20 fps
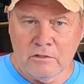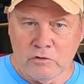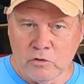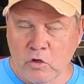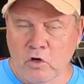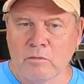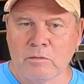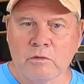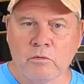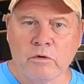
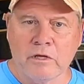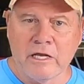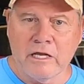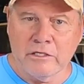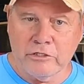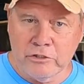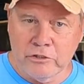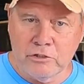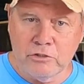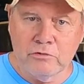Normally what
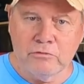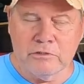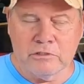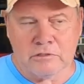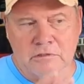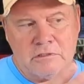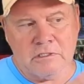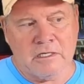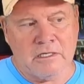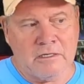I do
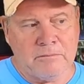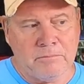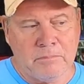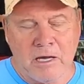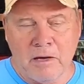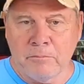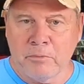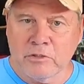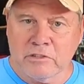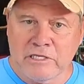is uh,
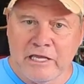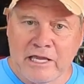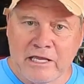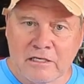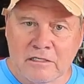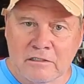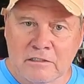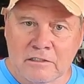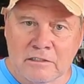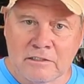I put
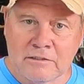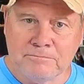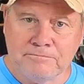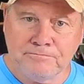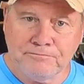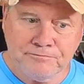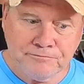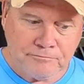that, uh,